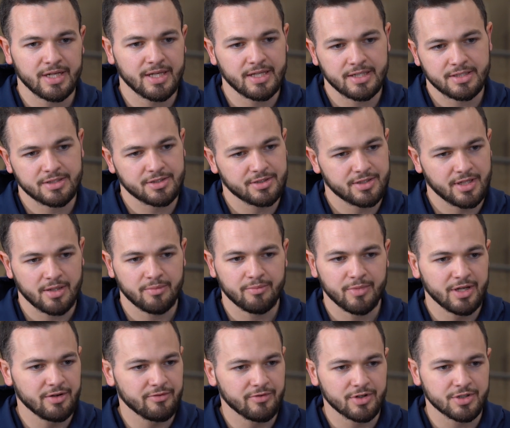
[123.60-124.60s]
again, it's just like a
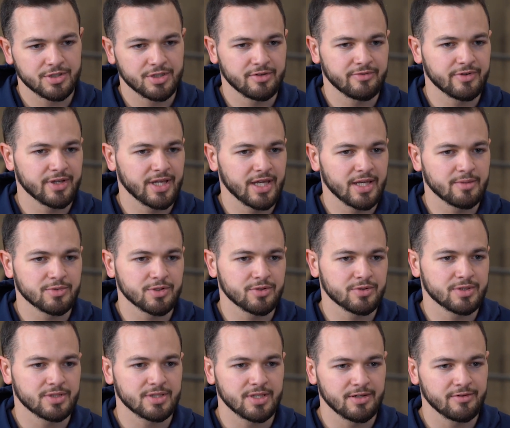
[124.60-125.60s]
mini version of a game. So
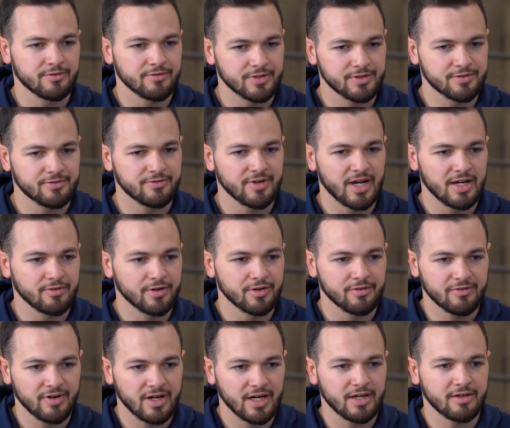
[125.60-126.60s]
instead of it's
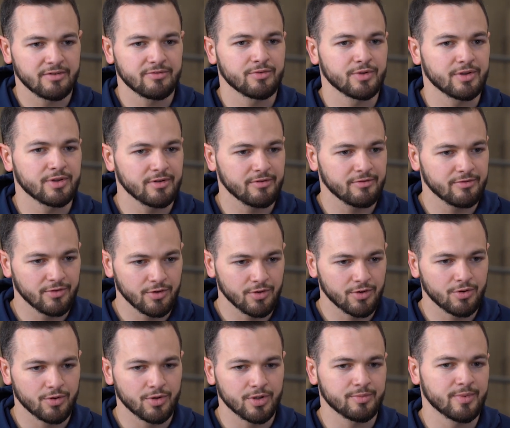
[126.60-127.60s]
5-on-5 with a full
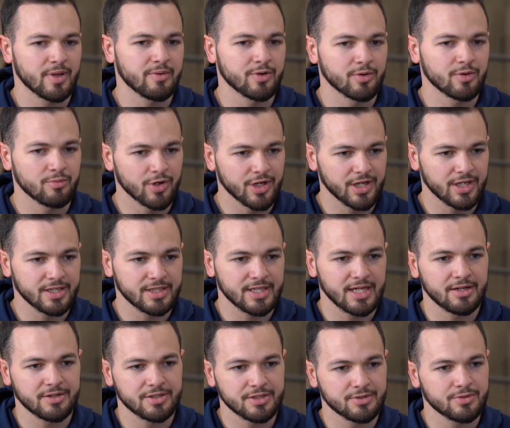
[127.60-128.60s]
court, maybe you're breaking it
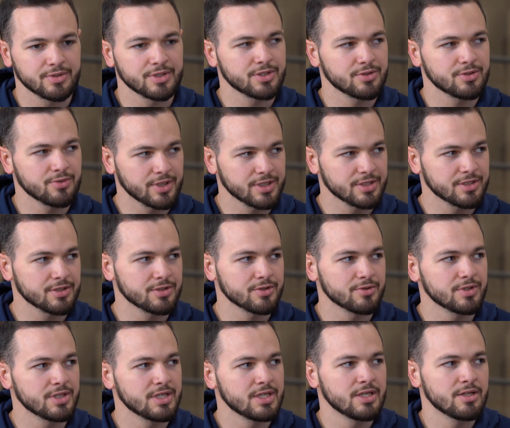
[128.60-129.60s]
down into a
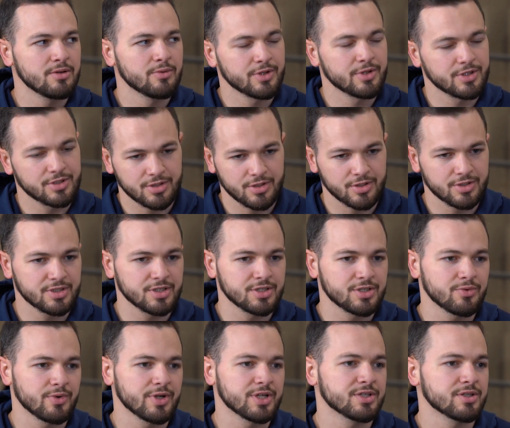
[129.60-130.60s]
2-on-2 with a certain
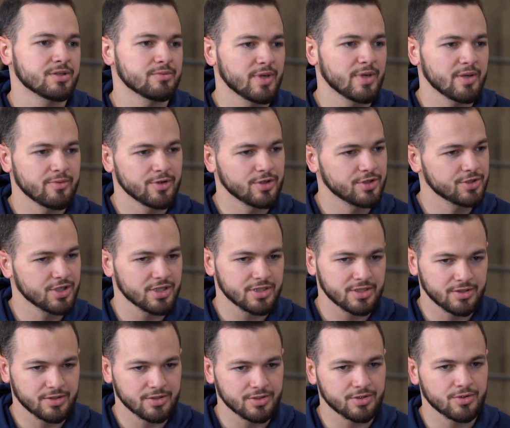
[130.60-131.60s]
situation. Maybe you're
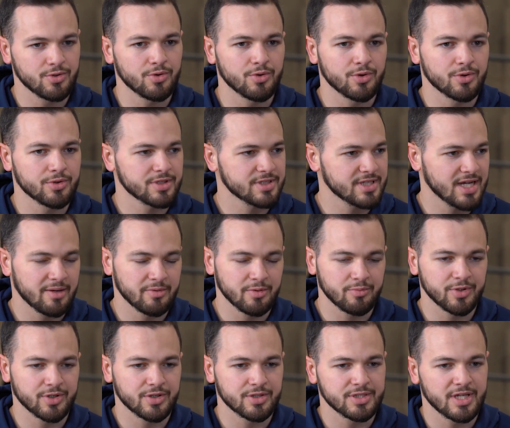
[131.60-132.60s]
adjusting the score or the time the
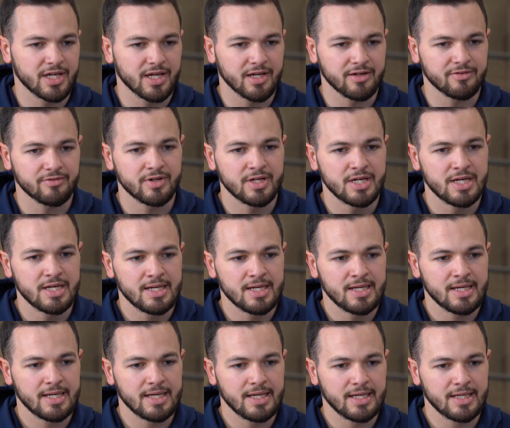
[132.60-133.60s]
players have.
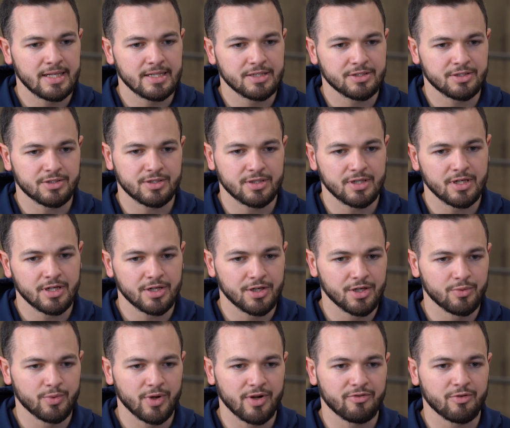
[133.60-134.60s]
And it's just a
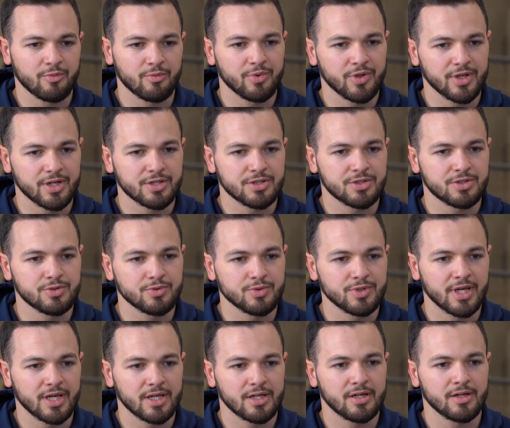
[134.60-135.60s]
good way for players to
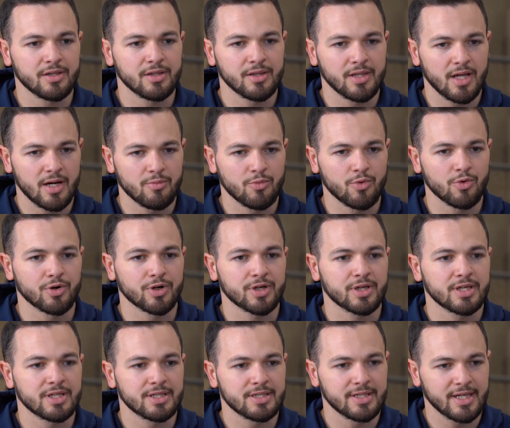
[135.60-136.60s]
get a lot more
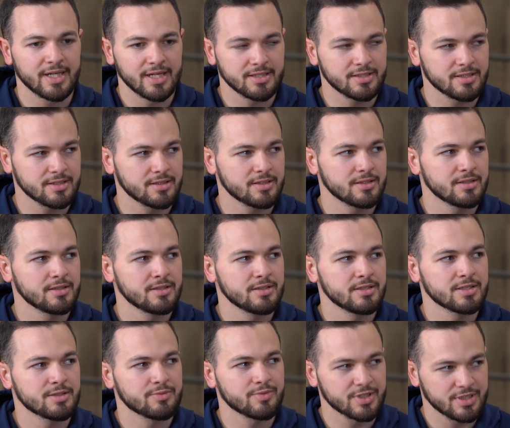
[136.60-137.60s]
condensed
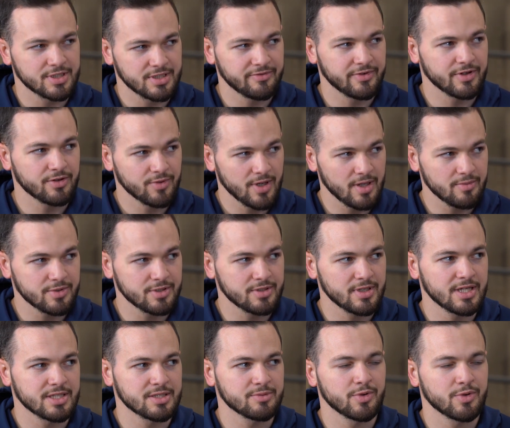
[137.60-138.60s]
specific reps
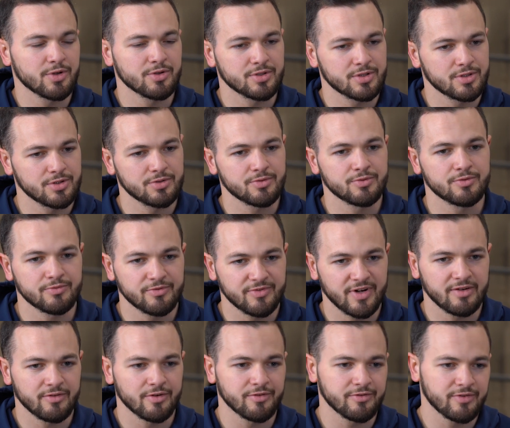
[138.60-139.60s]
as opposed to
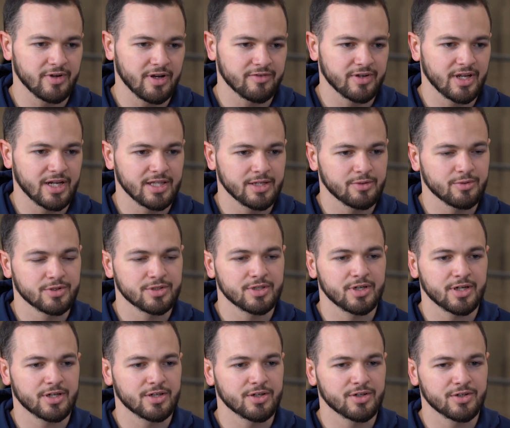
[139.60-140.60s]
5-on-5, kind of like we were
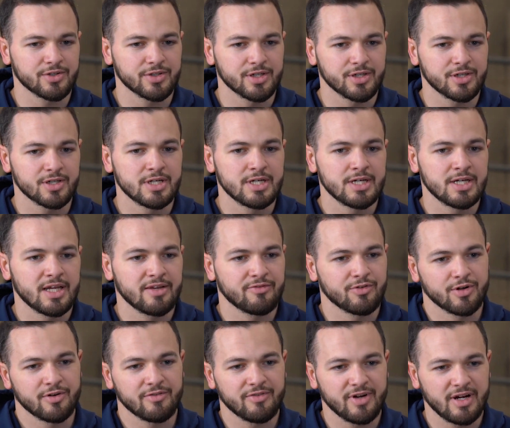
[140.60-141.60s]
talking earlier. If
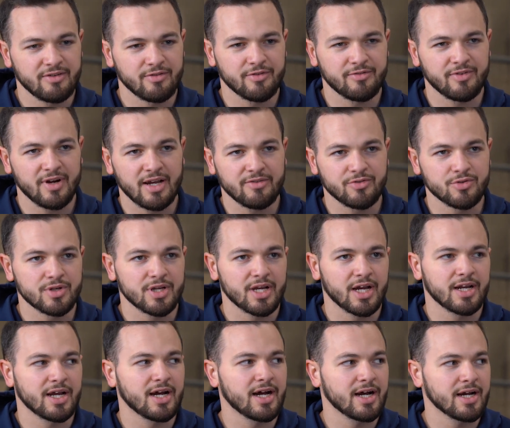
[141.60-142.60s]
you're in a 5-on-5, you can
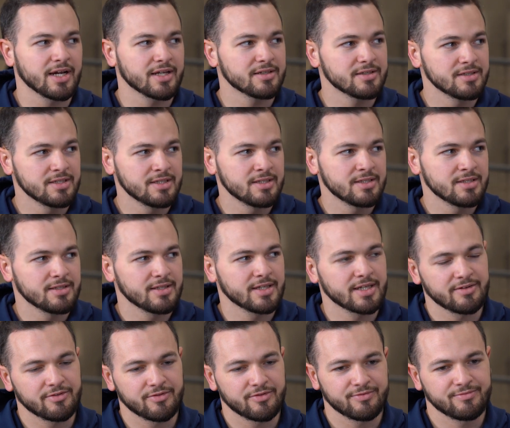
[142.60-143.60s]
kind of hide.
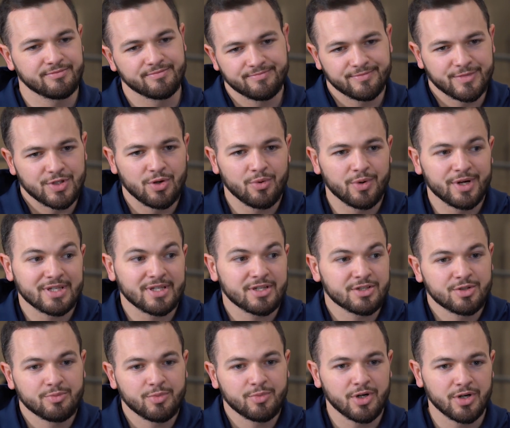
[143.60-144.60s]
Like if you don't want to
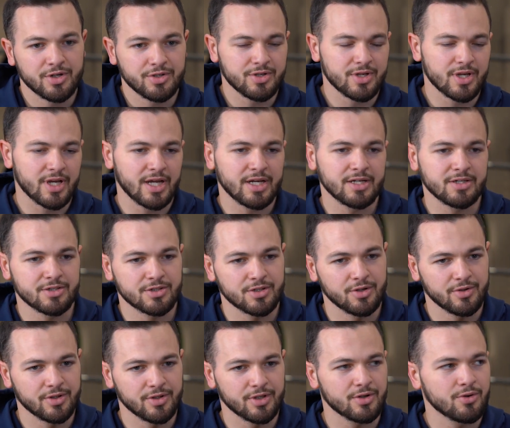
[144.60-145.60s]
touch the ball, you can kind of just
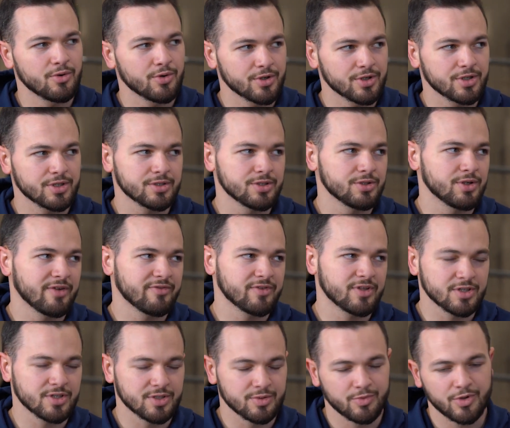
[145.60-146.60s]
go to the corner. You don't have to
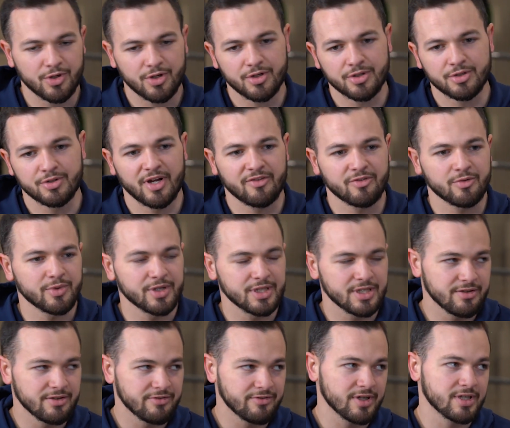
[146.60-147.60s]
touch the ball. You don't have to play
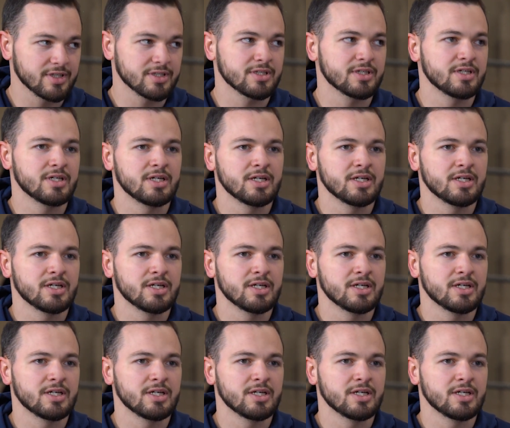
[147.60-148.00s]
defense.